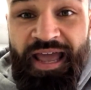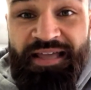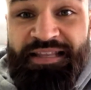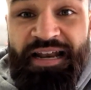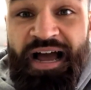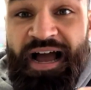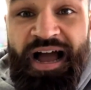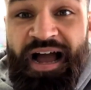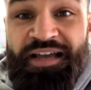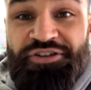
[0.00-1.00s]
And then I,
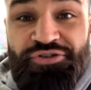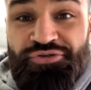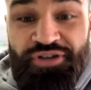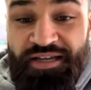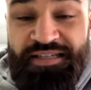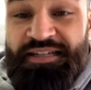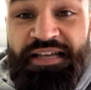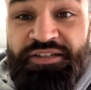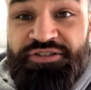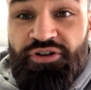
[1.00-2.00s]
I use, I said,
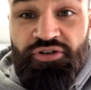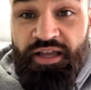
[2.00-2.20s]
yes, sir.